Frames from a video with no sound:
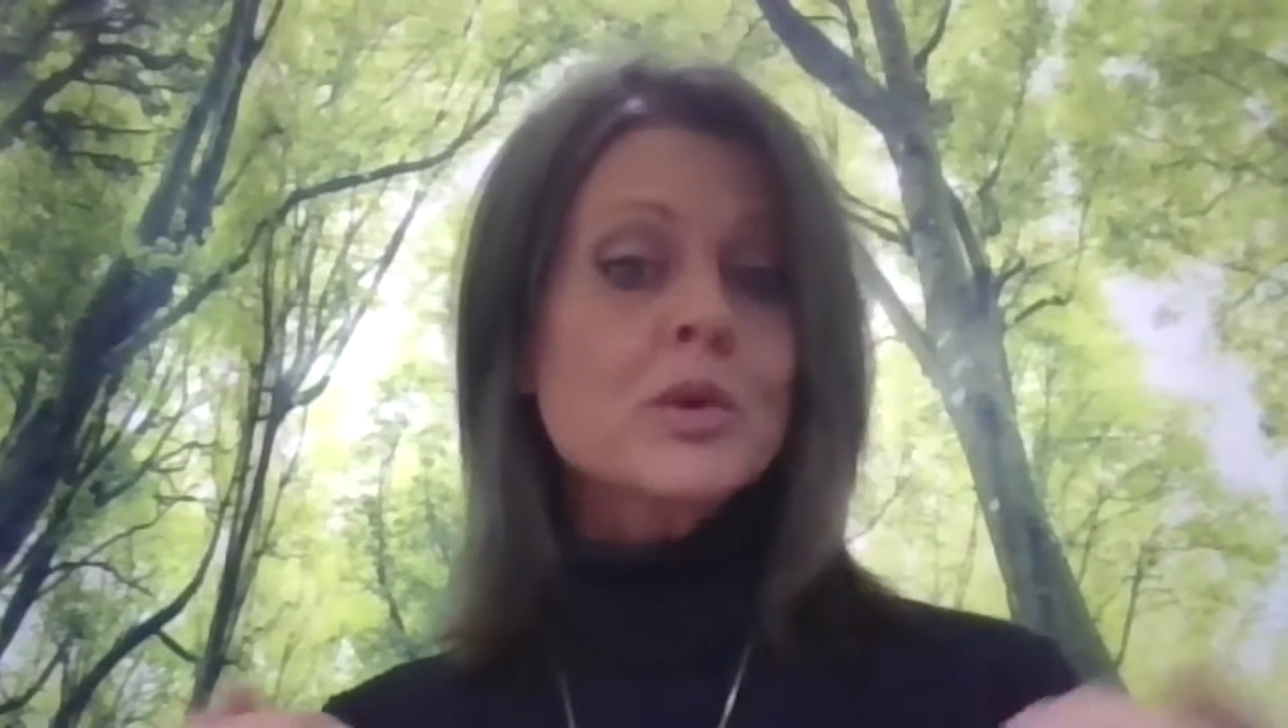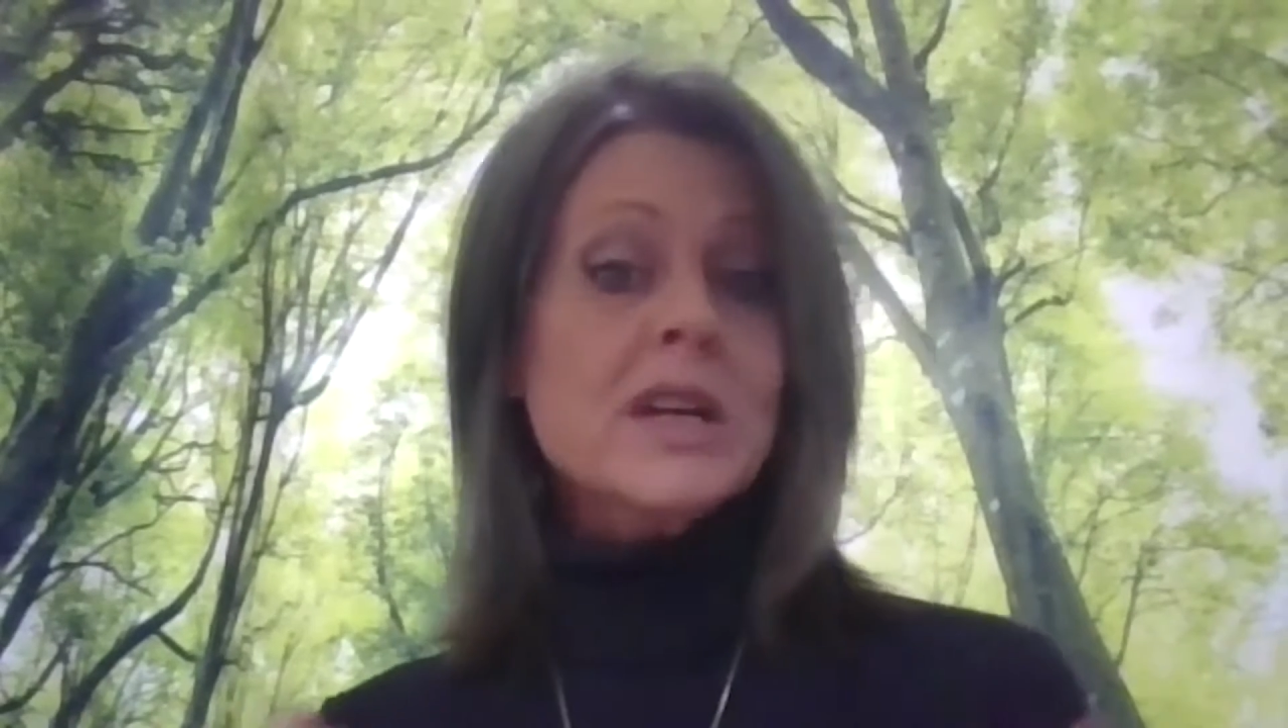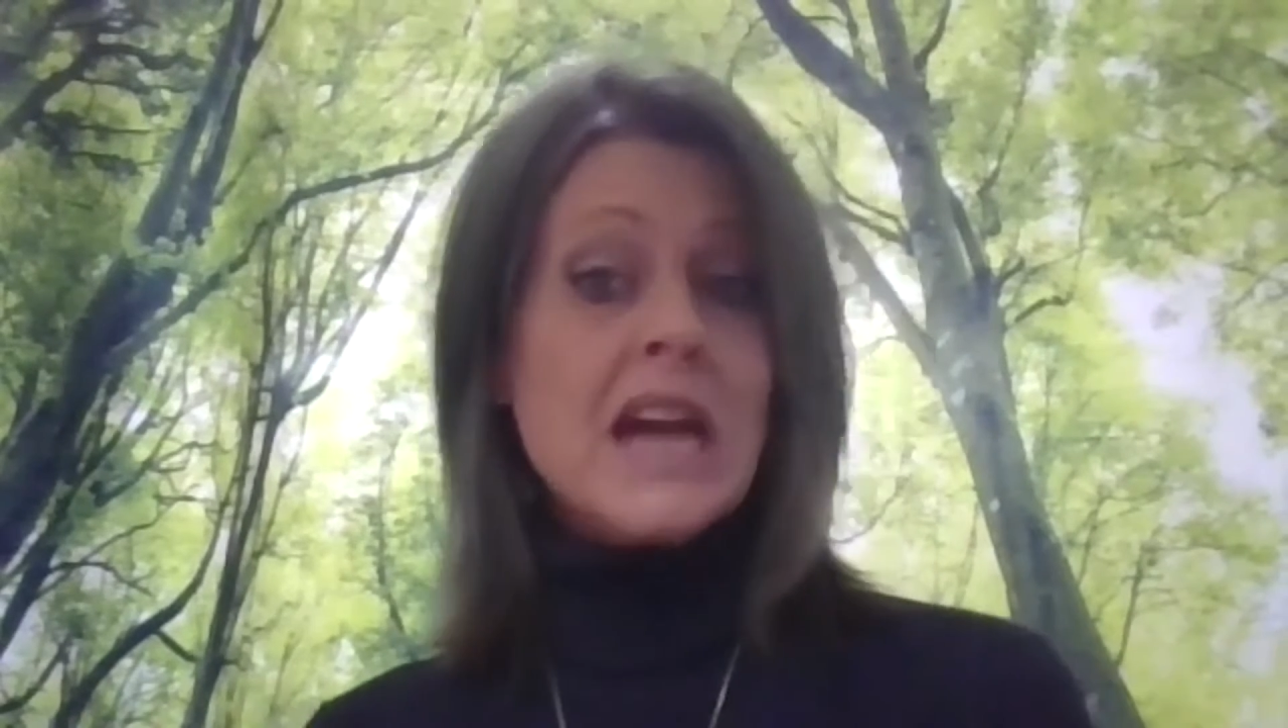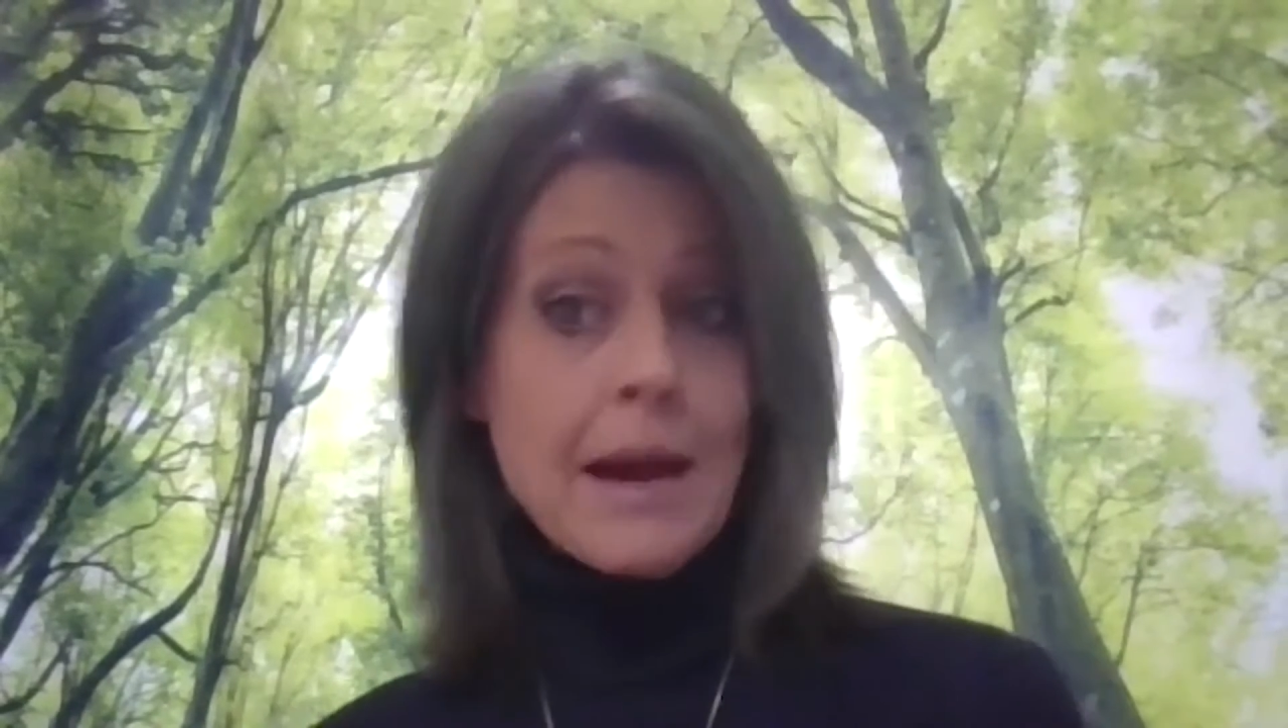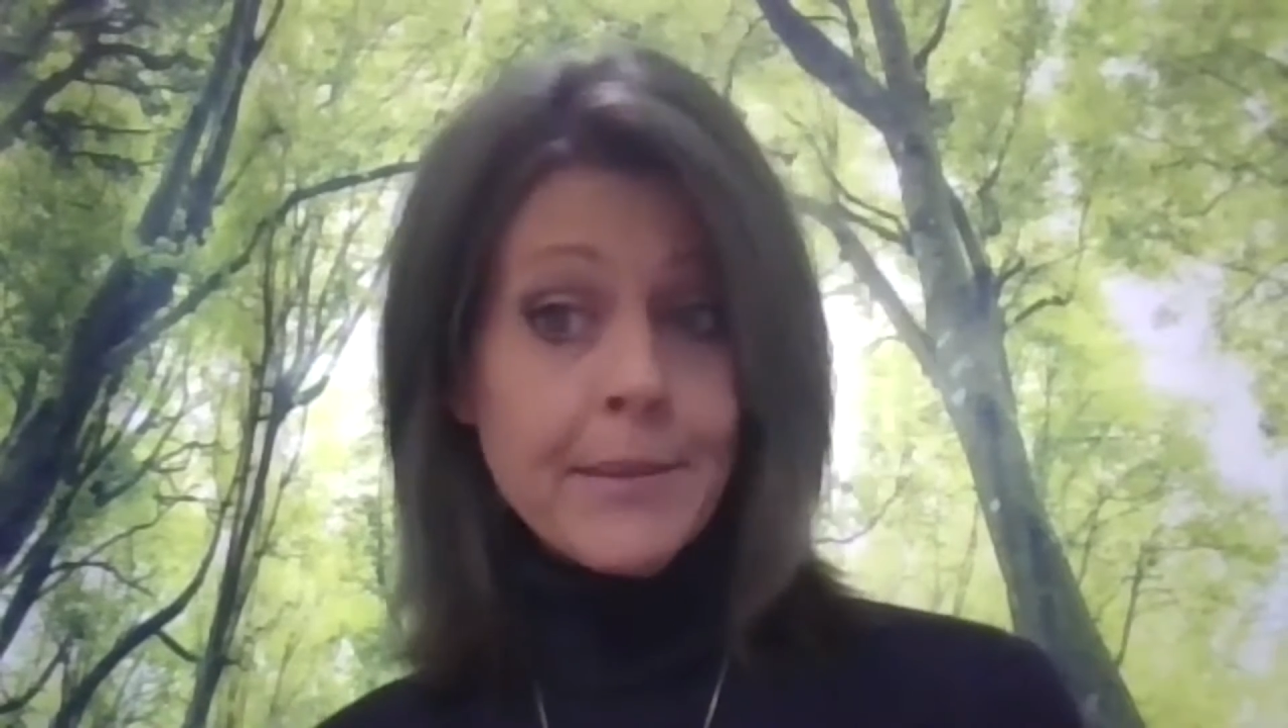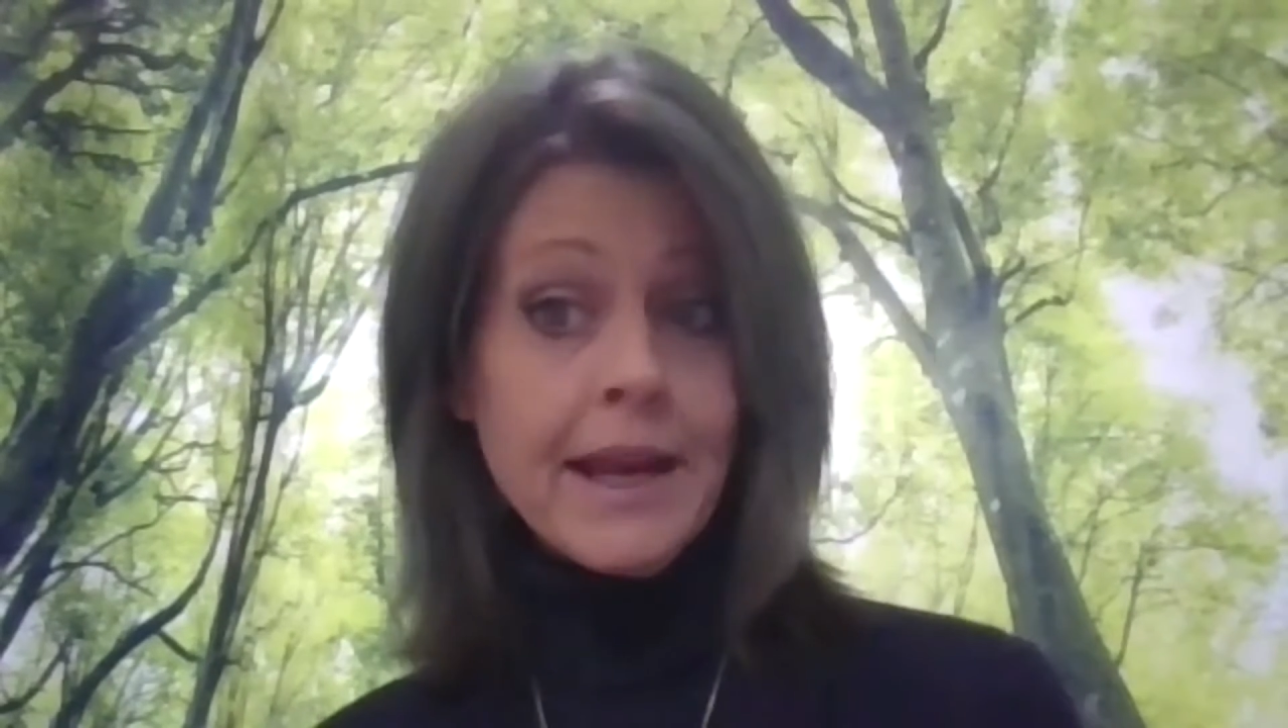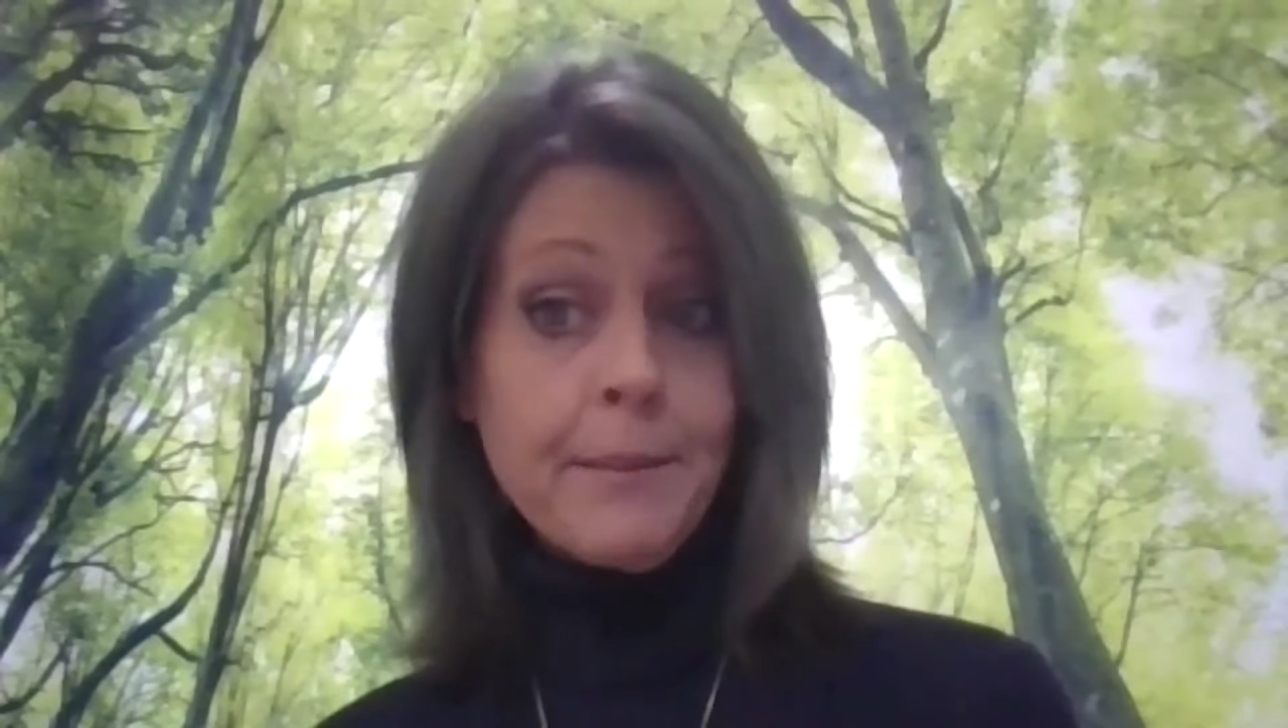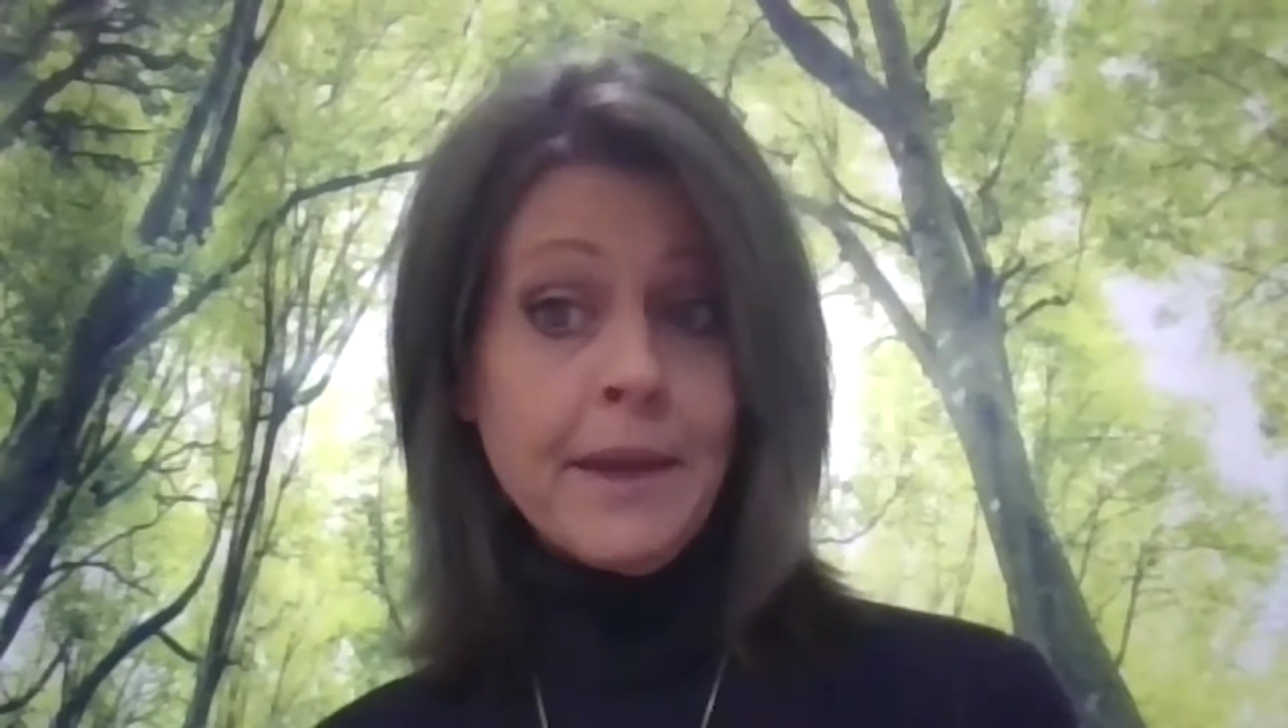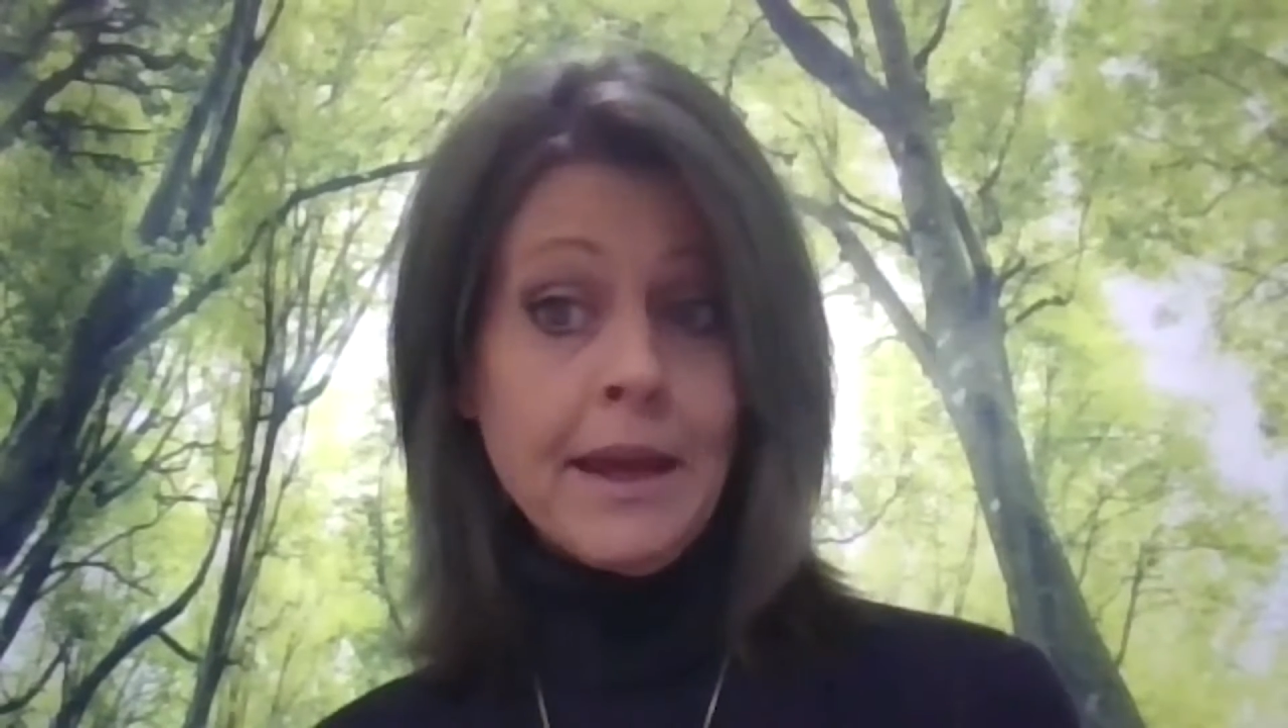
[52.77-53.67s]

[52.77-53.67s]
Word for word: to accommodate